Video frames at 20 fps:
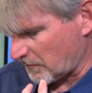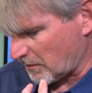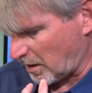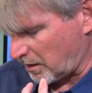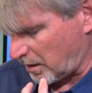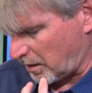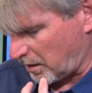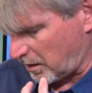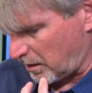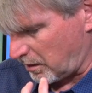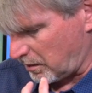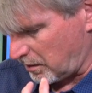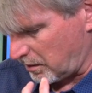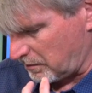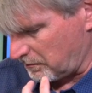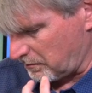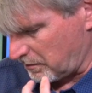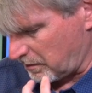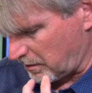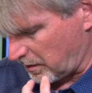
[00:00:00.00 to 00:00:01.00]
uh,
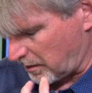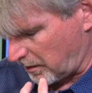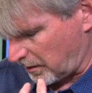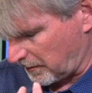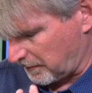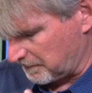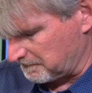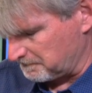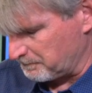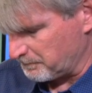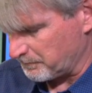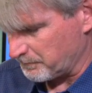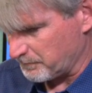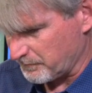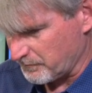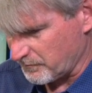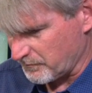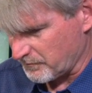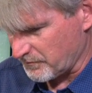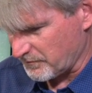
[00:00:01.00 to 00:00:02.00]
um,
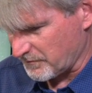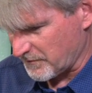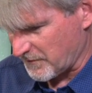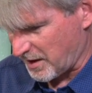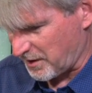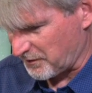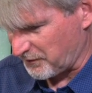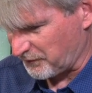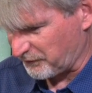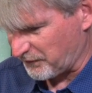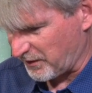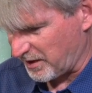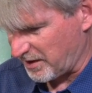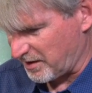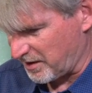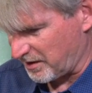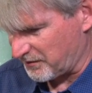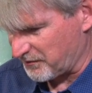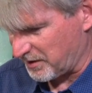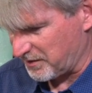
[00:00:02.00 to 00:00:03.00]
how to
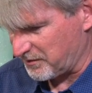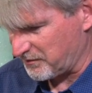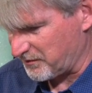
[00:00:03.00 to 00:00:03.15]
say, uh, they...